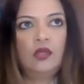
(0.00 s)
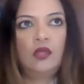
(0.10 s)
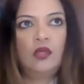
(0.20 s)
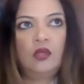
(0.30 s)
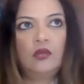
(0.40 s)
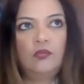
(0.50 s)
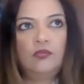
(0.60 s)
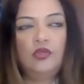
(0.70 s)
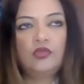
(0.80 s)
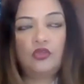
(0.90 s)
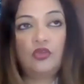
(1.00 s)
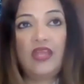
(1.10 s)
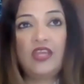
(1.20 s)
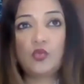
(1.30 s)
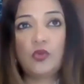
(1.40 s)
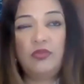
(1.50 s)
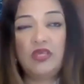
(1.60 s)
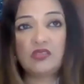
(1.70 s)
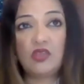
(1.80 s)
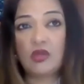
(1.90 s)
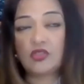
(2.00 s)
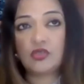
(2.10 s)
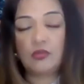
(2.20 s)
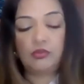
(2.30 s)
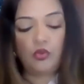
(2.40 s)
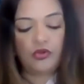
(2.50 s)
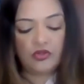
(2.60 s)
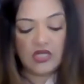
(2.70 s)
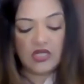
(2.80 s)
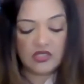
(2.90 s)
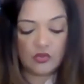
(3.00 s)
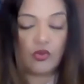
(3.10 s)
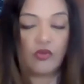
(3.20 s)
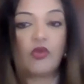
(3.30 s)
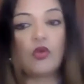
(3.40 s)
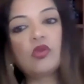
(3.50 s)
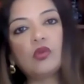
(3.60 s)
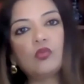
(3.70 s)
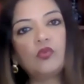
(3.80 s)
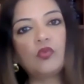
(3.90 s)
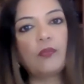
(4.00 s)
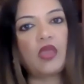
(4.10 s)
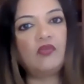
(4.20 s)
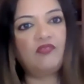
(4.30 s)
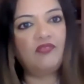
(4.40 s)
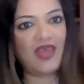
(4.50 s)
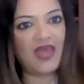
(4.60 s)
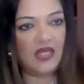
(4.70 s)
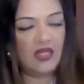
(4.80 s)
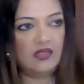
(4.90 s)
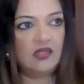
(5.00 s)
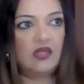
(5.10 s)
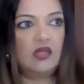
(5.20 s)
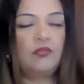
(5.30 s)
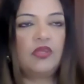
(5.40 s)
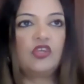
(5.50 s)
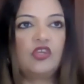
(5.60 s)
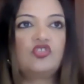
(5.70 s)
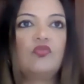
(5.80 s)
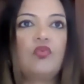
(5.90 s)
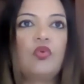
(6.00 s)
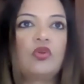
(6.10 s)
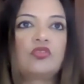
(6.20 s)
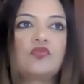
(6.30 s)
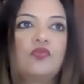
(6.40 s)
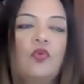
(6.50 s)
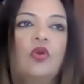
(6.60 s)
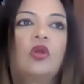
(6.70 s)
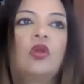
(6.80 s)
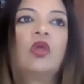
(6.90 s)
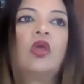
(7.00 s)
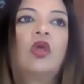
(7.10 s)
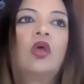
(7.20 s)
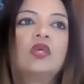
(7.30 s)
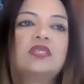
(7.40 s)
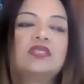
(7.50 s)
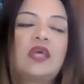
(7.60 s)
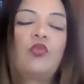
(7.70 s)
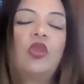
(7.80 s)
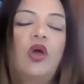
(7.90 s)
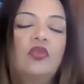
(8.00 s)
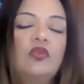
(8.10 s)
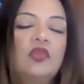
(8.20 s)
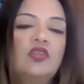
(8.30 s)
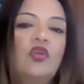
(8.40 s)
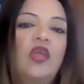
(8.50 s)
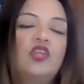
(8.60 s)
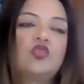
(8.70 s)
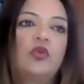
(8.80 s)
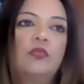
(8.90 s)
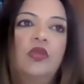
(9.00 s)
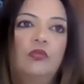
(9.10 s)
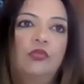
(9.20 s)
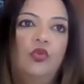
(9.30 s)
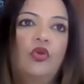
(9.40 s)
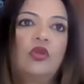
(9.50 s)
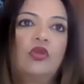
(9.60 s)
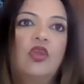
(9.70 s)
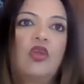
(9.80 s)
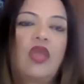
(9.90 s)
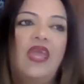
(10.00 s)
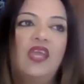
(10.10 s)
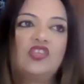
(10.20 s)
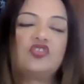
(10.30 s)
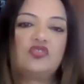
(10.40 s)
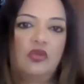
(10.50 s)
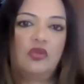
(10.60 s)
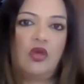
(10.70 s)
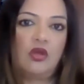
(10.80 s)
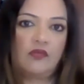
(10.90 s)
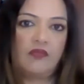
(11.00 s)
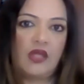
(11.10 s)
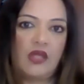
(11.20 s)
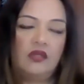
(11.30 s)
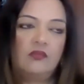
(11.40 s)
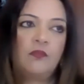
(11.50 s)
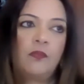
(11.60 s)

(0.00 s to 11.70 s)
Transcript: So your H-1B, as long as your employer doesn't revoke it, would remain valid. Because you've worked for someone other than your H-1B employer, your H is no longer valid.